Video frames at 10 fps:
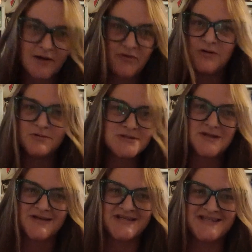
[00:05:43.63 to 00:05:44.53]
use
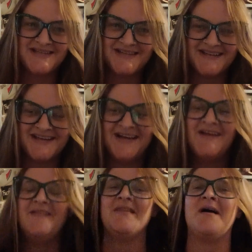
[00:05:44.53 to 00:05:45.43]
this.
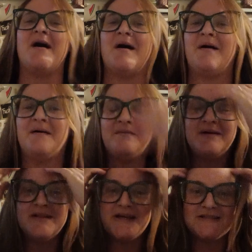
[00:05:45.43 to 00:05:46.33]

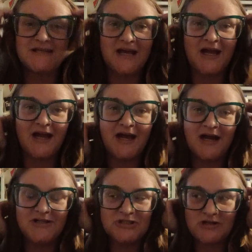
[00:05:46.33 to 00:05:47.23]
Like today,
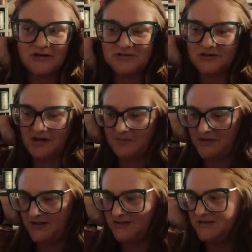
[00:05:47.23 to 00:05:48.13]
she also got
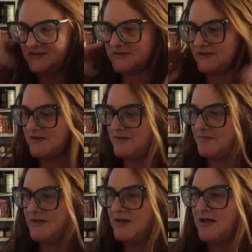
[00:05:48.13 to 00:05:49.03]
me
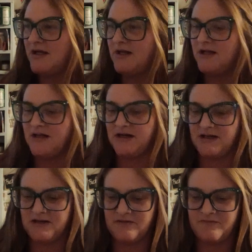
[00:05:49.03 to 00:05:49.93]
some
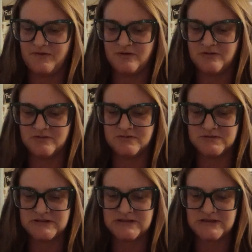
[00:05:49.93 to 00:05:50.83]
of
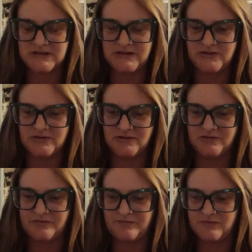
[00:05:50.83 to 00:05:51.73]
those little
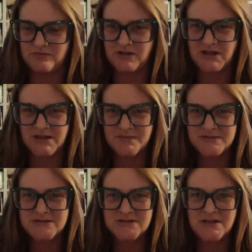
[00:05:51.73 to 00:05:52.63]
fruit
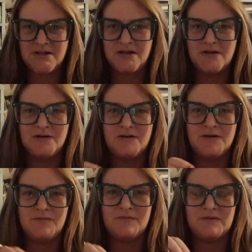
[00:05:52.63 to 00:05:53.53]
cups,
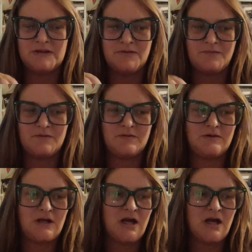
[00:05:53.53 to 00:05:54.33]
with the fruit,